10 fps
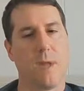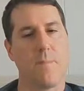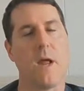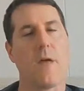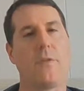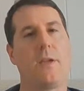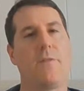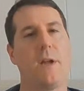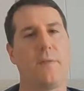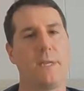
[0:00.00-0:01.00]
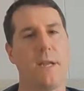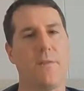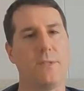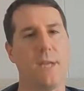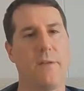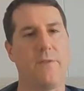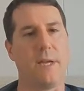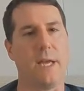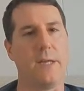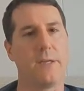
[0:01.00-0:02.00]
I'm nothing if not the devil's
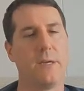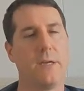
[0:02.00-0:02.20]
advocate.